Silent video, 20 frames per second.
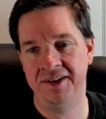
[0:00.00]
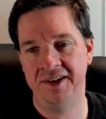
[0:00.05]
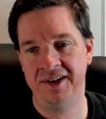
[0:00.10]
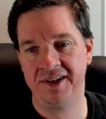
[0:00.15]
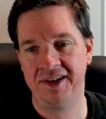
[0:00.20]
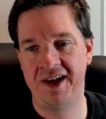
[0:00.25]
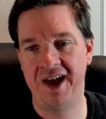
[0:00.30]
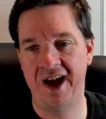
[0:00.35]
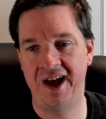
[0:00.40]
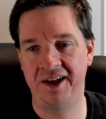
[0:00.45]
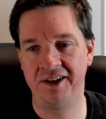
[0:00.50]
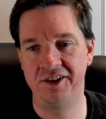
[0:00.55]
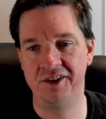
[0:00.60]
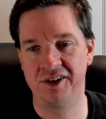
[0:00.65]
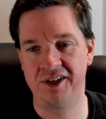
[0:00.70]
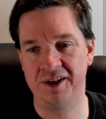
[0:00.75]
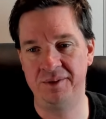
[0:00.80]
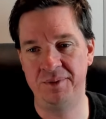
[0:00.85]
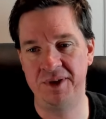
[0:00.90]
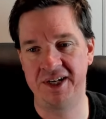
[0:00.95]
Cal, you're
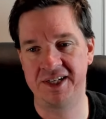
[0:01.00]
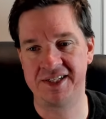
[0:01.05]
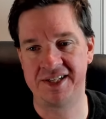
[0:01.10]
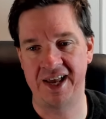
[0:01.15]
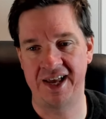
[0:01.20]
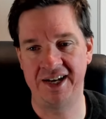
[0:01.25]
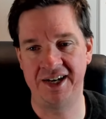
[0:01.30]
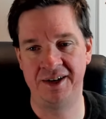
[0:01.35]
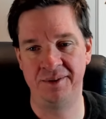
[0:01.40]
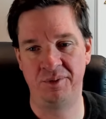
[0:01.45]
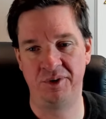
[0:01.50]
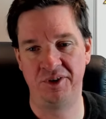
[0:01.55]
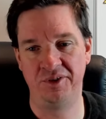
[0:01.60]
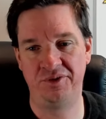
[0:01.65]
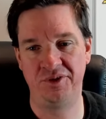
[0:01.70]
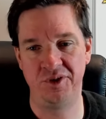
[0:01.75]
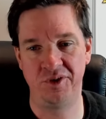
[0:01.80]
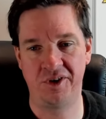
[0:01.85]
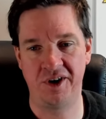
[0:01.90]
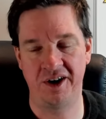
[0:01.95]
going to be excited about a
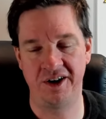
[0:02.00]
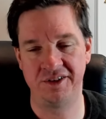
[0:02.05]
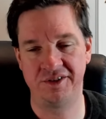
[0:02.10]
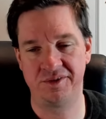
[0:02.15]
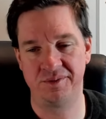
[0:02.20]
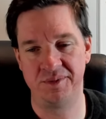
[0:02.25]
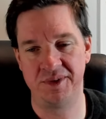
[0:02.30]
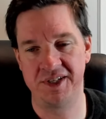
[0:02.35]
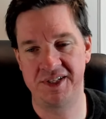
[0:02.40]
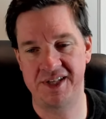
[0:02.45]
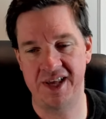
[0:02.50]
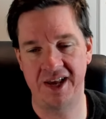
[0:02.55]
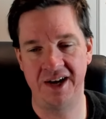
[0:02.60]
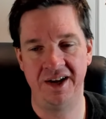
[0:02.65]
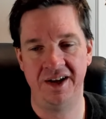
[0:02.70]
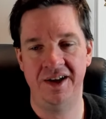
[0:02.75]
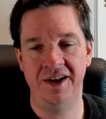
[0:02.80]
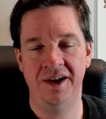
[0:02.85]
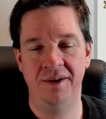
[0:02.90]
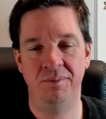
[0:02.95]
few cards from the set.
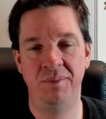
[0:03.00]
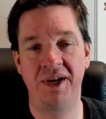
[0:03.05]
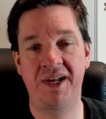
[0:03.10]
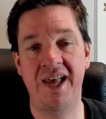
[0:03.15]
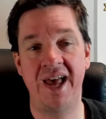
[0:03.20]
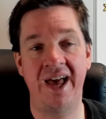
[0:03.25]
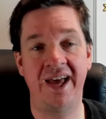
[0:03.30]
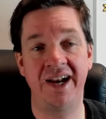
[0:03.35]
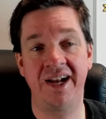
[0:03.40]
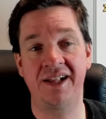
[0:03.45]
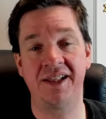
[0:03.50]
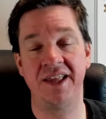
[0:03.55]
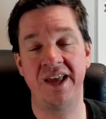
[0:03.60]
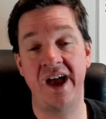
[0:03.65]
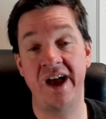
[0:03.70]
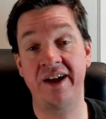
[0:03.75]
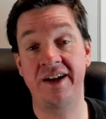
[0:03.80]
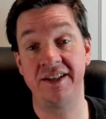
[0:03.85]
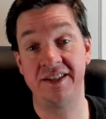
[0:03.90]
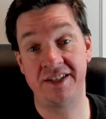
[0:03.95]
Mechanically, I
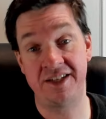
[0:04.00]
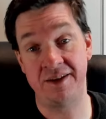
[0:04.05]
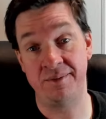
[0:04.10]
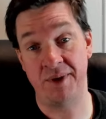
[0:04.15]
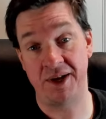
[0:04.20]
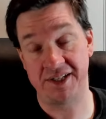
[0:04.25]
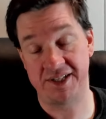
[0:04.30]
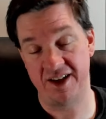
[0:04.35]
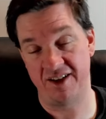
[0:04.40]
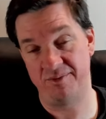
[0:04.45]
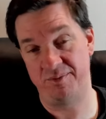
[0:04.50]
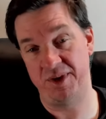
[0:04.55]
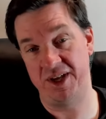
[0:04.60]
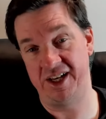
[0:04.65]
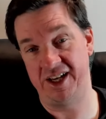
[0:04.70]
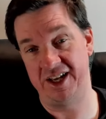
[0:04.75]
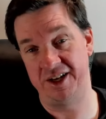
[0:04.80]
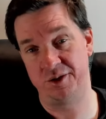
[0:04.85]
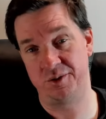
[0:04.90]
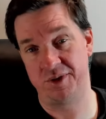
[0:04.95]
could see myself being
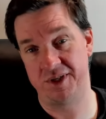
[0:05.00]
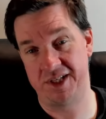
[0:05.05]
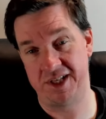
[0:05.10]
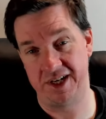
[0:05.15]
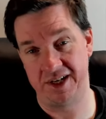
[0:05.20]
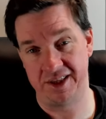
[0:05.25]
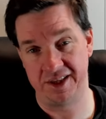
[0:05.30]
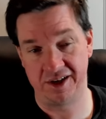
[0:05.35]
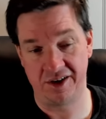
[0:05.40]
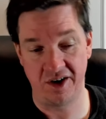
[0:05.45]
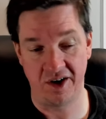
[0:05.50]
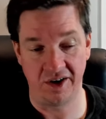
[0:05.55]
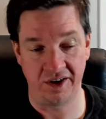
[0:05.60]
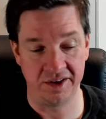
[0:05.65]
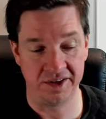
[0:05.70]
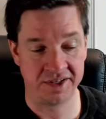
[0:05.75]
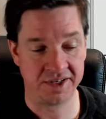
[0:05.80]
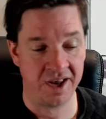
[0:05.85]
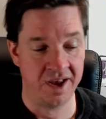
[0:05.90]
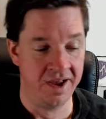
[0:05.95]
interested in the
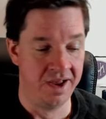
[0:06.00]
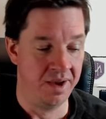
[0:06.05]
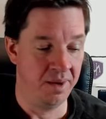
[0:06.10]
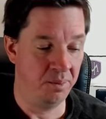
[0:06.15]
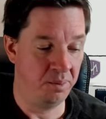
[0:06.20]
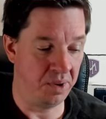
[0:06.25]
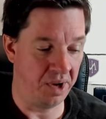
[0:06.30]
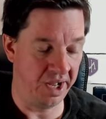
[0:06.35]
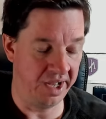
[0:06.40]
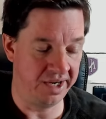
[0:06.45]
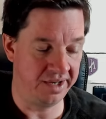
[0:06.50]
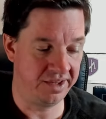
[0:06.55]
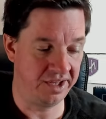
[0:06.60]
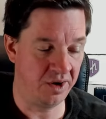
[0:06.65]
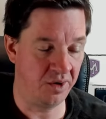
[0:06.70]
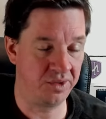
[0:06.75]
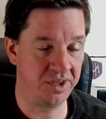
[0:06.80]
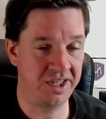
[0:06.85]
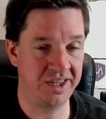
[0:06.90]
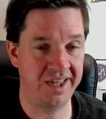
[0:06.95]
cards. But the
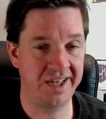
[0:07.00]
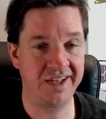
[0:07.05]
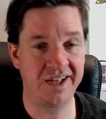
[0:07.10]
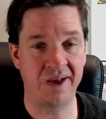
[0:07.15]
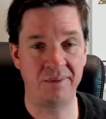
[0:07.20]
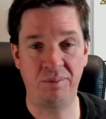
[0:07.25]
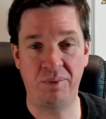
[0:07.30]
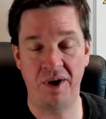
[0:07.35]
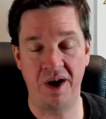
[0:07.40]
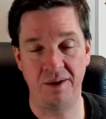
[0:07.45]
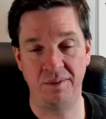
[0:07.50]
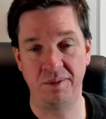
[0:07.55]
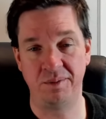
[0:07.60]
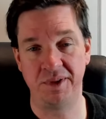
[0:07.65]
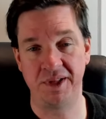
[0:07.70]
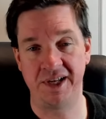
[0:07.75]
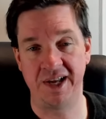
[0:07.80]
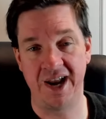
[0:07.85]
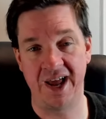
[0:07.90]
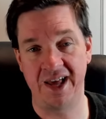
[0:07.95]
only thing I'm probably
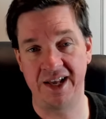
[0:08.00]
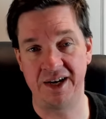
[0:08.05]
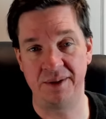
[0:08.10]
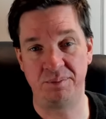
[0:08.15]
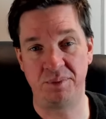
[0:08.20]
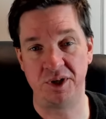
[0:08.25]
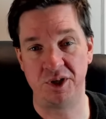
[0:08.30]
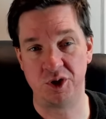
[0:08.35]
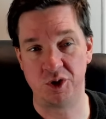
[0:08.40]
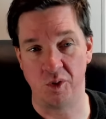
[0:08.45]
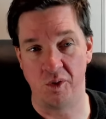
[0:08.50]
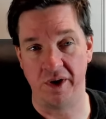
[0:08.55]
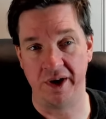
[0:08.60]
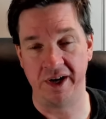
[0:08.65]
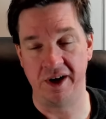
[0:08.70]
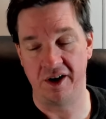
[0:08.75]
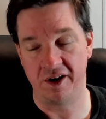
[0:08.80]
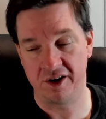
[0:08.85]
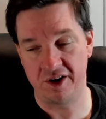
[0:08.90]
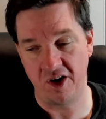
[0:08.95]
going to end up enjoying
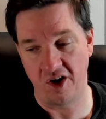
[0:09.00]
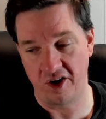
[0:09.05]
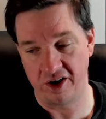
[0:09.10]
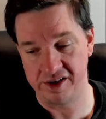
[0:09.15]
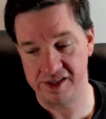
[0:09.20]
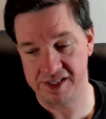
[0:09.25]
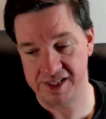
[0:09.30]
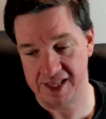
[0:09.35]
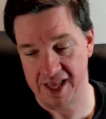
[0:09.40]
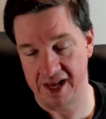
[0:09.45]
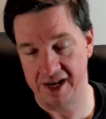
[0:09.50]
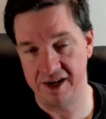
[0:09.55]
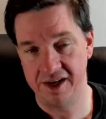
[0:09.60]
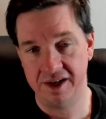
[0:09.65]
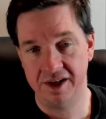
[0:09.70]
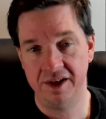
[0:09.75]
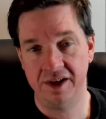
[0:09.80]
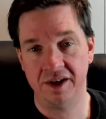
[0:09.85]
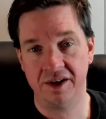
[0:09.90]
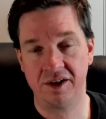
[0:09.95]
are cards that
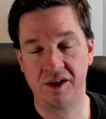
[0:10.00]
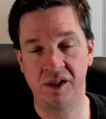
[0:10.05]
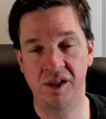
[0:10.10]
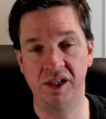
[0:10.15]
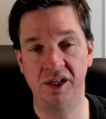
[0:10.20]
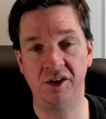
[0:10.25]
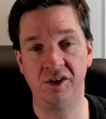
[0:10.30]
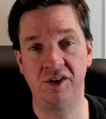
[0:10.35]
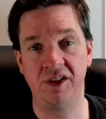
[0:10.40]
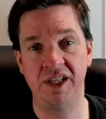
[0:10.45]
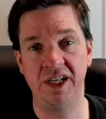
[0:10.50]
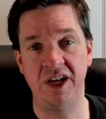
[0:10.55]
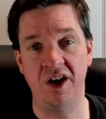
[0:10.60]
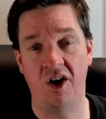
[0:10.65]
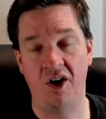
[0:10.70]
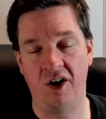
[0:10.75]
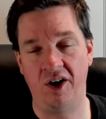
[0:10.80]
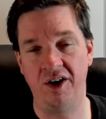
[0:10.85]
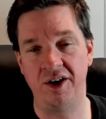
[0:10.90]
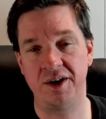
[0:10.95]
clearly
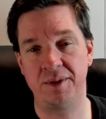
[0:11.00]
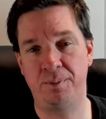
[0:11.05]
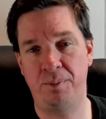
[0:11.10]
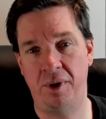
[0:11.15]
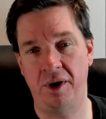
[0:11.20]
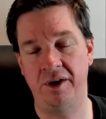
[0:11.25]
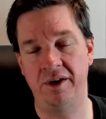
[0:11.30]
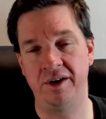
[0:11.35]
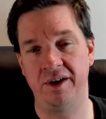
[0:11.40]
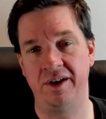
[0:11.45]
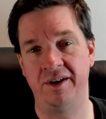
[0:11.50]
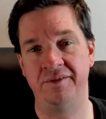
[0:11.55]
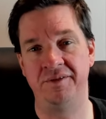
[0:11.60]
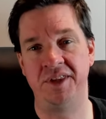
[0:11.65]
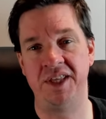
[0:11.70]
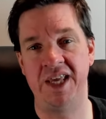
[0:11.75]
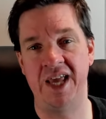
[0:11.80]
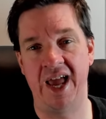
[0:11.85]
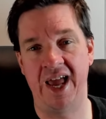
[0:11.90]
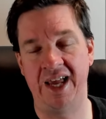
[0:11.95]
aren't part of
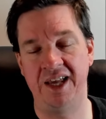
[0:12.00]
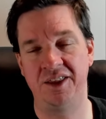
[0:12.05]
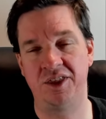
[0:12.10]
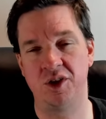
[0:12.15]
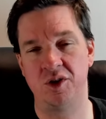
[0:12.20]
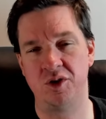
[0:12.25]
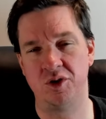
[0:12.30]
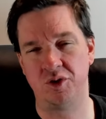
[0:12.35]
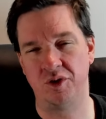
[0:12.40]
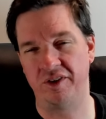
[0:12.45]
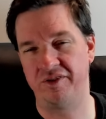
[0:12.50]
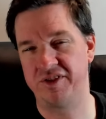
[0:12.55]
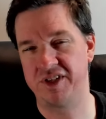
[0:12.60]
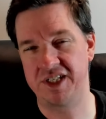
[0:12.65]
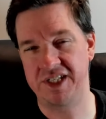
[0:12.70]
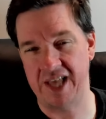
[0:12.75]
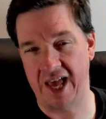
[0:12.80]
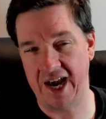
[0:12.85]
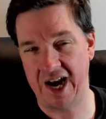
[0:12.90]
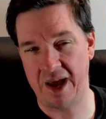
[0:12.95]
the Aetherdrift
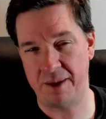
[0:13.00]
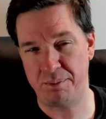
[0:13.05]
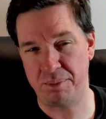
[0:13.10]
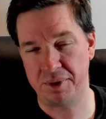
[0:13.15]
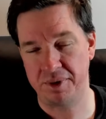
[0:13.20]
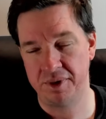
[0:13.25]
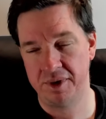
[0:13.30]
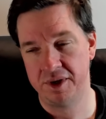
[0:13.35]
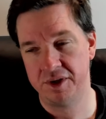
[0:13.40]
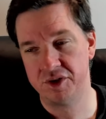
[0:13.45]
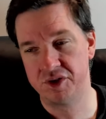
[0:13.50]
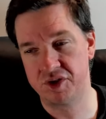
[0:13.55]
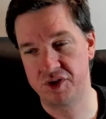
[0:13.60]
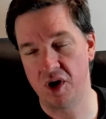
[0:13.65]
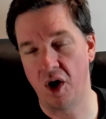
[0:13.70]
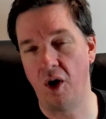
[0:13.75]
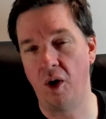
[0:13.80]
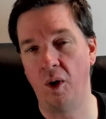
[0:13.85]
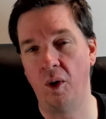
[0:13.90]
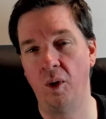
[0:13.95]
setup.
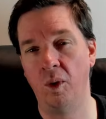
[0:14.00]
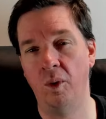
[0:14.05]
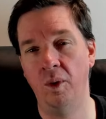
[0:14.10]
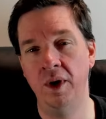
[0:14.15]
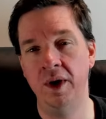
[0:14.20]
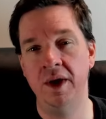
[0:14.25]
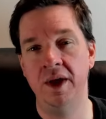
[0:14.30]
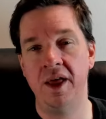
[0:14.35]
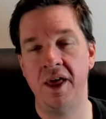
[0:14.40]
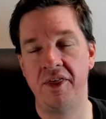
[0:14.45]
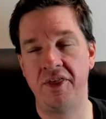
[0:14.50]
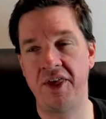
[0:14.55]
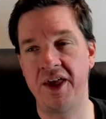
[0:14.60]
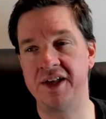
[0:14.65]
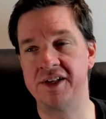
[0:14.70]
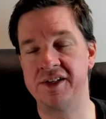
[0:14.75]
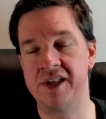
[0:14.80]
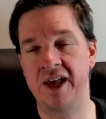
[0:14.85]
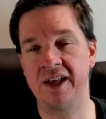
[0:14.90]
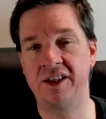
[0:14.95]
So
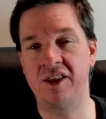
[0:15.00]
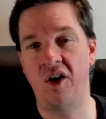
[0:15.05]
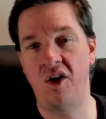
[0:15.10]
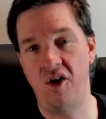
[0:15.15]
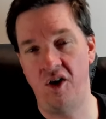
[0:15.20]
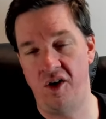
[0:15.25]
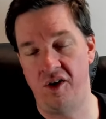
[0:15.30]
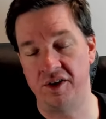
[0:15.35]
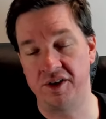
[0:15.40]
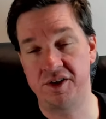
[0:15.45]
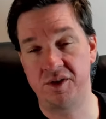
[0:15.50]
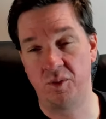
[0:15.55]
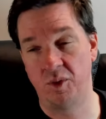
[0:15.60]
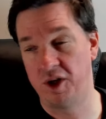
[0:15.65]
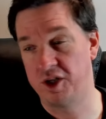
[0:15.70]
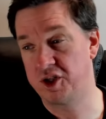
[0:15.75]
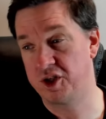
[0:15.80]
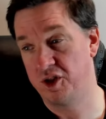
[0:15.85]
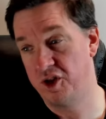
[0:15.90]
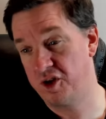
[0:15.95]
things like the Hulks,
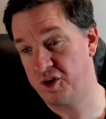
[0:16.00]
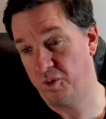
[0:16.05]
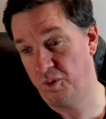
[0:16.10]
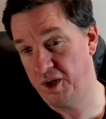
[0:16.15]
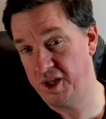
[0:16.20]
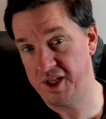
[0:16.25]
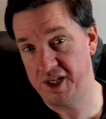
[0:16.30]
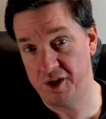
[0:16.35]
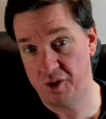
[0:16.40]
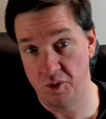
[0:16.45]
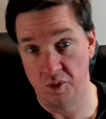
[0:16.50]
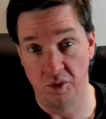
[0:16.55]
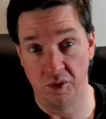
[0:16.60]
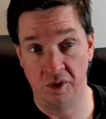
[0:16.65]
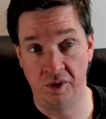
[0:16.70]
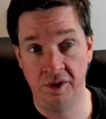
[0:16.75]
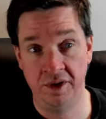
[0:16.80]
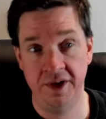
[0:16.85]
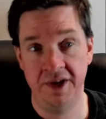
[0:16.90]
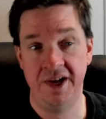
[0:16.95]
which look really
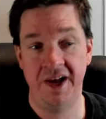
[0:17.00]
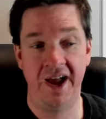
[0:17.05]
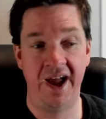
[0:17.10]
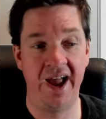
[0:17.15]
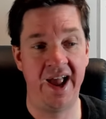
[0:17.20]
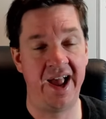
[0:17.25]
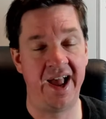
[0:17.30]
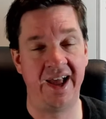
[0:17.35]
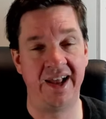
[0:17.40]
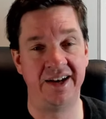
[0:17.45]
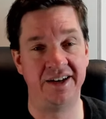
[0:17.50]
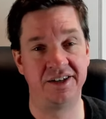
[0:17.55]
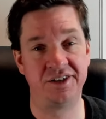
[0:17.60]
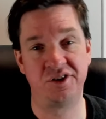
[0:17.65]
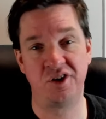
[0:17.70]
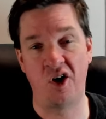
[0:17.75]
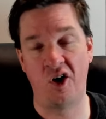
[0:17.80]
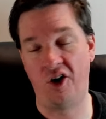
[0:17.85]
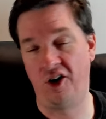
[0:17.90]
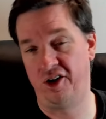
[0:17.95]
cool and
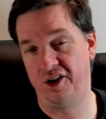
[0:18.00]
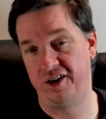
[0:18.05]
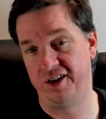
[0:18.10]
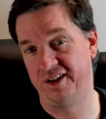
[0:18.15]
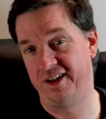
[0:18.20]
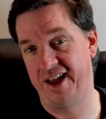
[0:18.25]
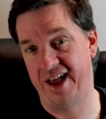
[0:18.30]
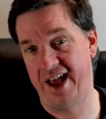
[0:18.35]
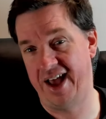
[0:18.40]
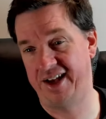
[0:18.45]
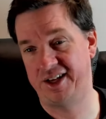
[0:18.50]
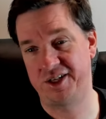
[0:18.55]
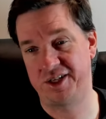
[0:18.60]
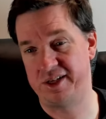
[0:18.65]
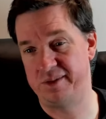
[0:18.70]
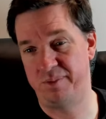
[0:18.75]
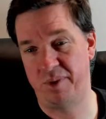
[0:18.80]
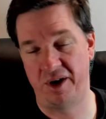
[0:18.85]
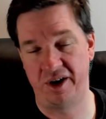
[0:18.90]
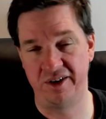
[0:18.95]
aren't actually
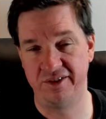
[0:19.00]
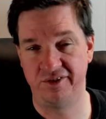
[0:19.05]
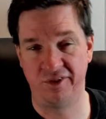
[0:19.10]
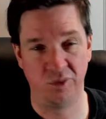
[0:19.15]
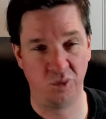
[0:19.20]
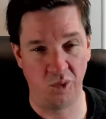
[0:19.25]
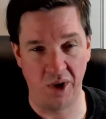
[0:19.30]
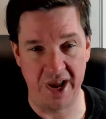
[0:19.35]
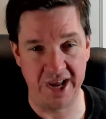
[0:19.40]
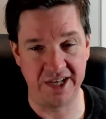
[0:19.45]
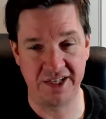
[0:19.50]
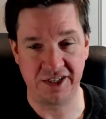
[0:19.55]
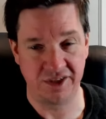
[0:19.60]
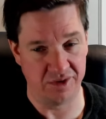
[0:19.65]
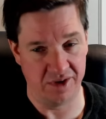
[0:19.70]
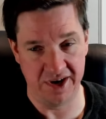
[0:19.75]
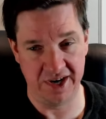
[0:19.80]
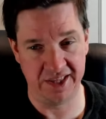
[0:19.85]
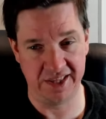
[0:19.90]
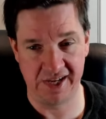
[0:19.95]
part of a race or
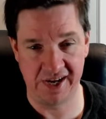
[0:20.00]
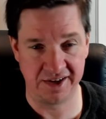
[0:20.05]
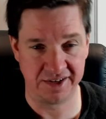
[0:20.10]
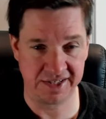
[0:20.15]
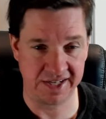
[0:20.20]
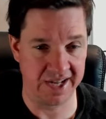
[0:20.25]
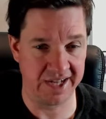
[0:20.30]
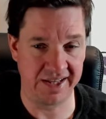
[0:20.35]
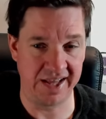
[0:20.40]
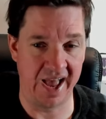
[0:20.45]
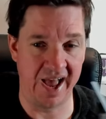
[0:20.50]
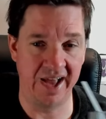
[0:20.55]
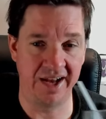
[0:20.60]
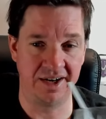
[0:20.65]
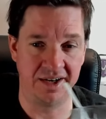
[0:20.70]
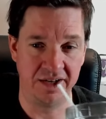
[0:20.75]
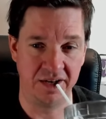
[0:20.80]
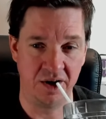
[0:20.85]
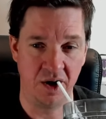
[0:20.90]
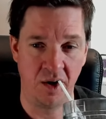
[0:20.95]
anything else like that,
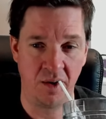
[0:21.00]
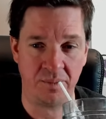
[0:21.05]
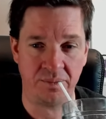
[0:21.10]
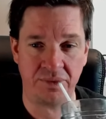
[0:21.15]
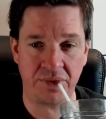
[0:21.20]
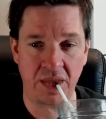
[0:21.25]
you know?